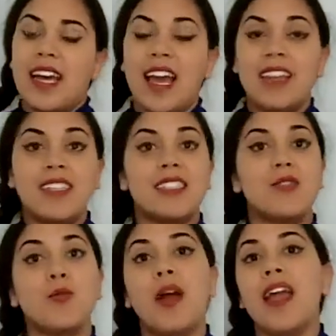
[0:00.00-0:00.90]
And this
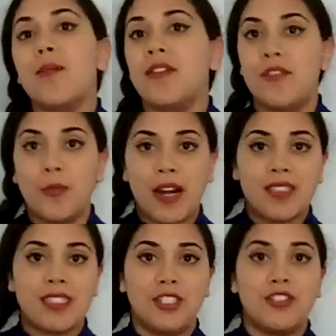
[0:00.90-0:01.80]
is way above the
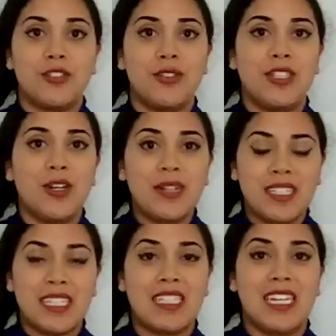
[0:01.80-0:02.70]
breast tissue, you know,
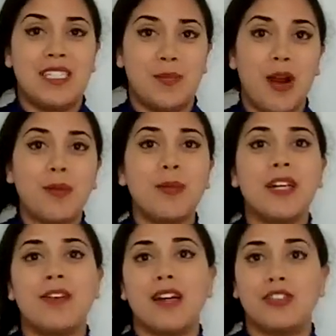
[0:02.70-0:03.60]
it's
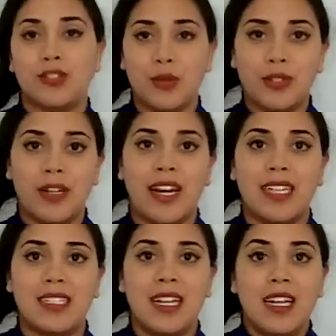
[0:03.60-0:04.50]
probably around shoulder
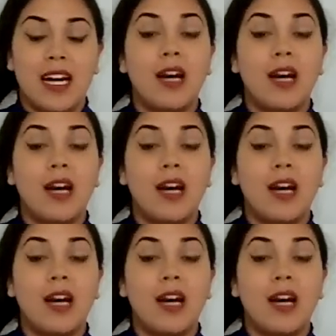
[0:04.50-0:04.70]
height,